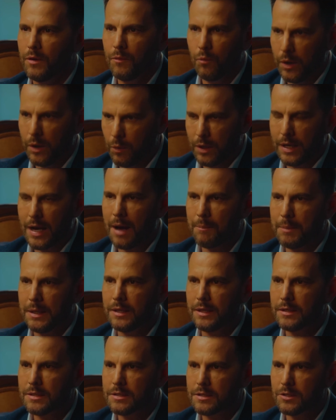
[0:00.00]
we would not be
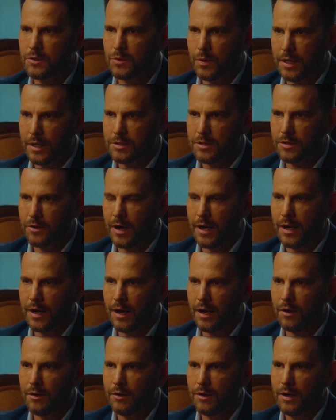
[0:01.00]
in this situation right
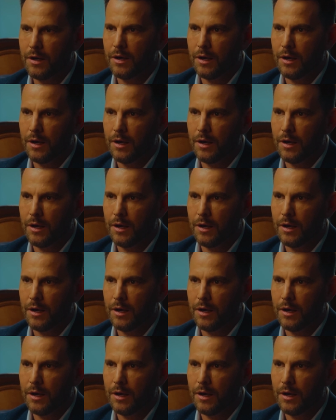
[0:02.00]
now.